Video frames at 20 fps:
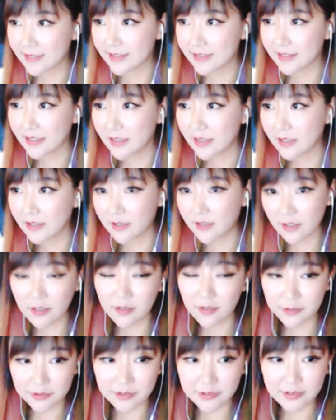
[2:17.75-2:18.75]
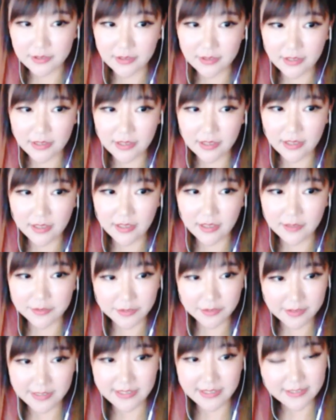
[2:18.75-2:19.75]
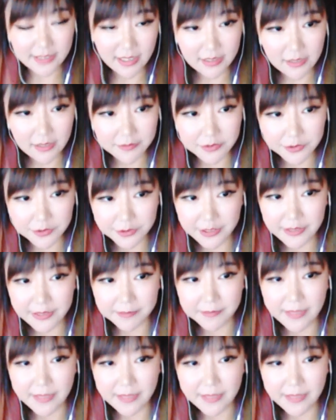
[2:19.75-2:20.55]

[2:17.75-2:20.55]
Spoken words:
goes for this kind of stream.